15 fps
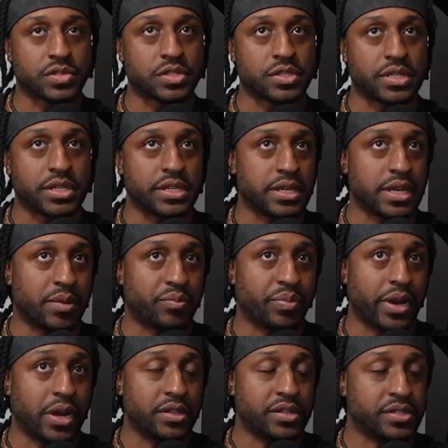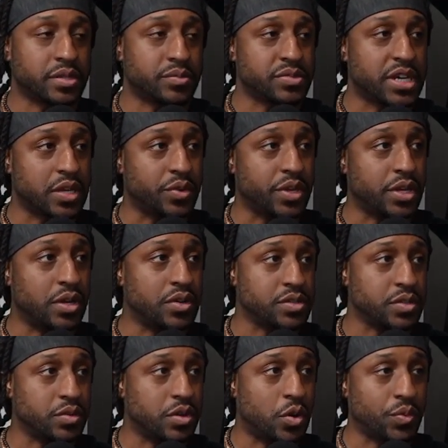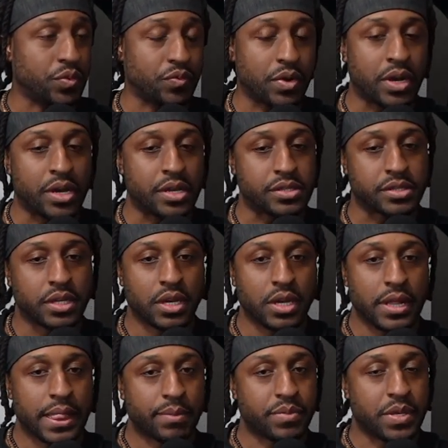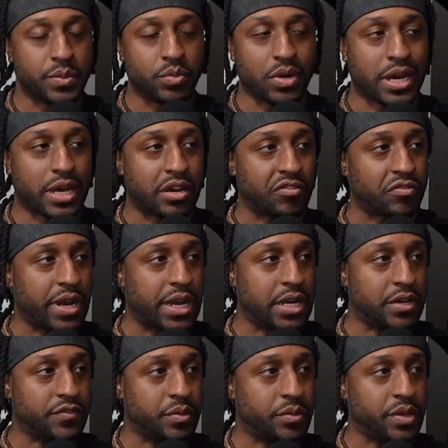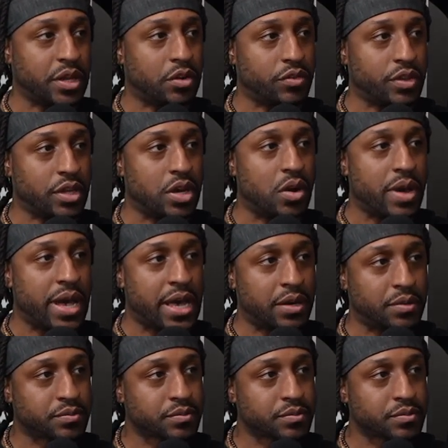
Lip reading: he apparently sometimes when he goes to open runs, people are kind of afraid of him and they don't go at him,